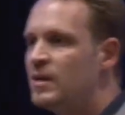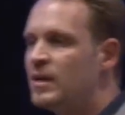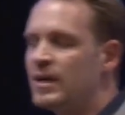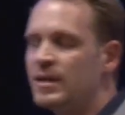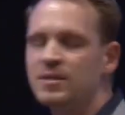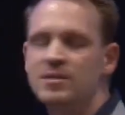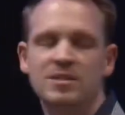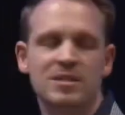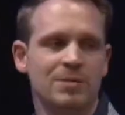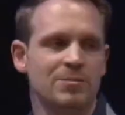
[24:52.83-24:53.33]

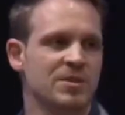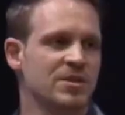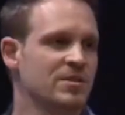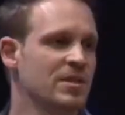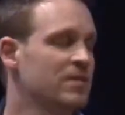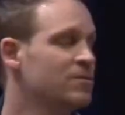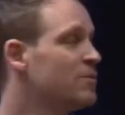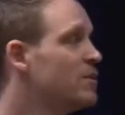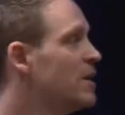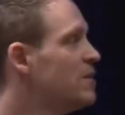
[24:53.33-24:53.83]
And this is something
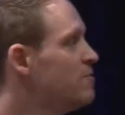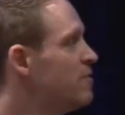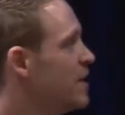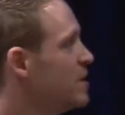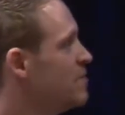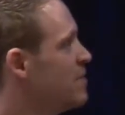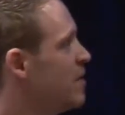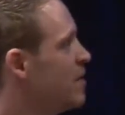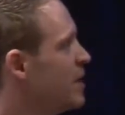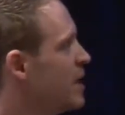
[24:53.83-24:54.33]
that I
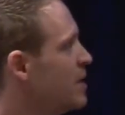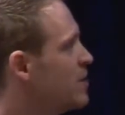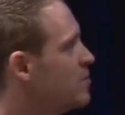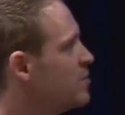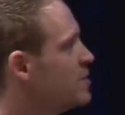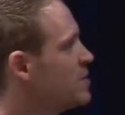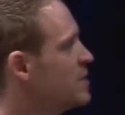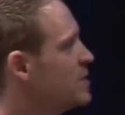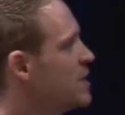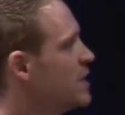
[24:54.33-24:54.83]
find very
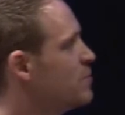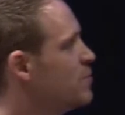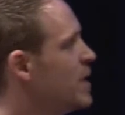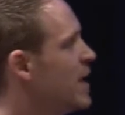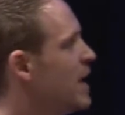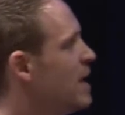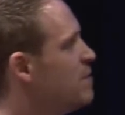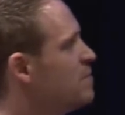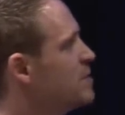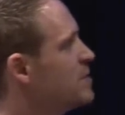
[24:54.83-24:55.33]
interesting, that we
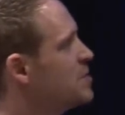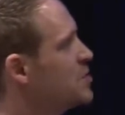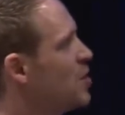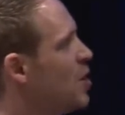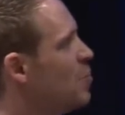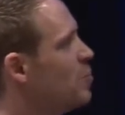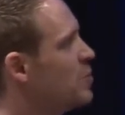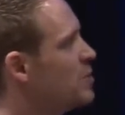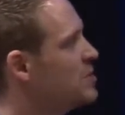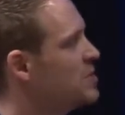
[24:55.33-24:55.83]
have this
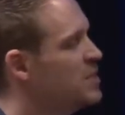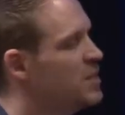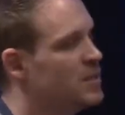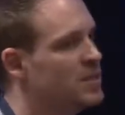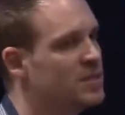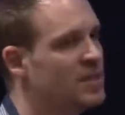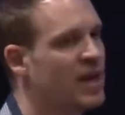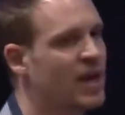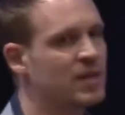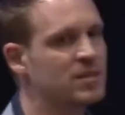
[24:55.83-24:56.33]
compound here
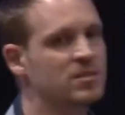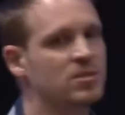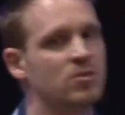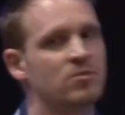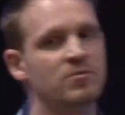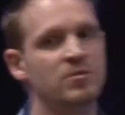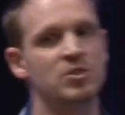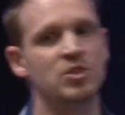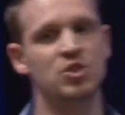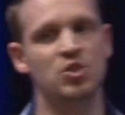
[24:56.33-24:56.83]
that has sort
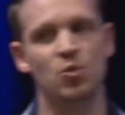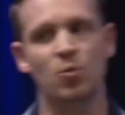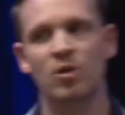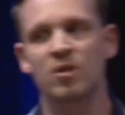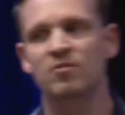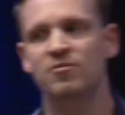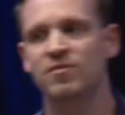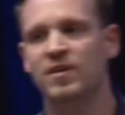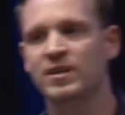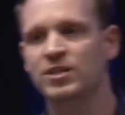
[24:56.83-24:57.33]
of a
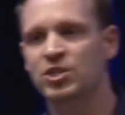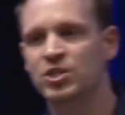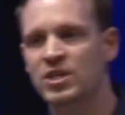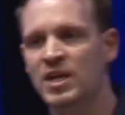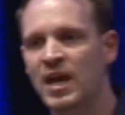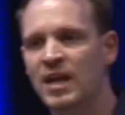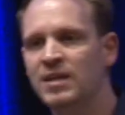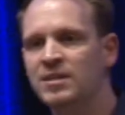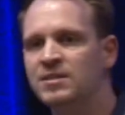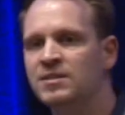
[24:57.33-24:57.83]
dual
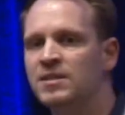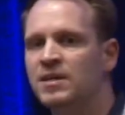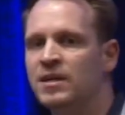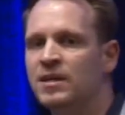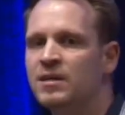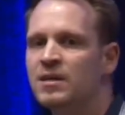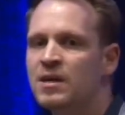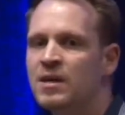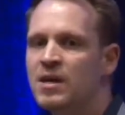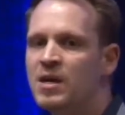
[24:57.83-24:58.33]

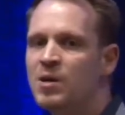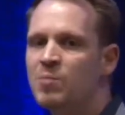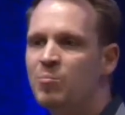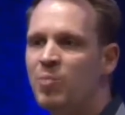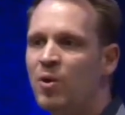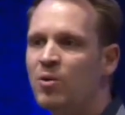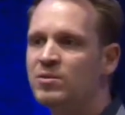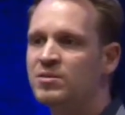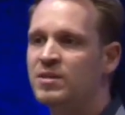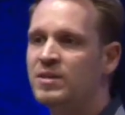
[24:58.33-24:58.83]
functionality,
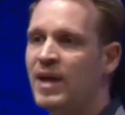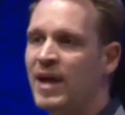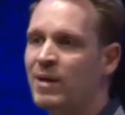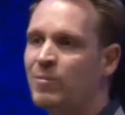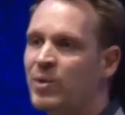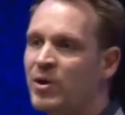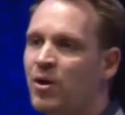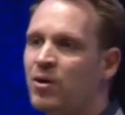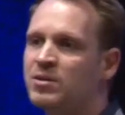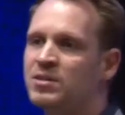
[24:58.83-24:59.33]
both in
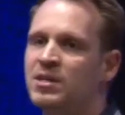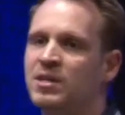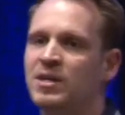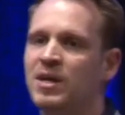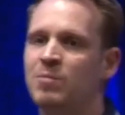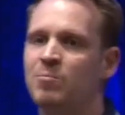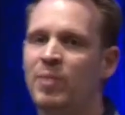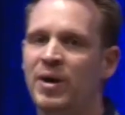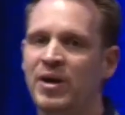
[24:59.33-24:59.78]
abiotic and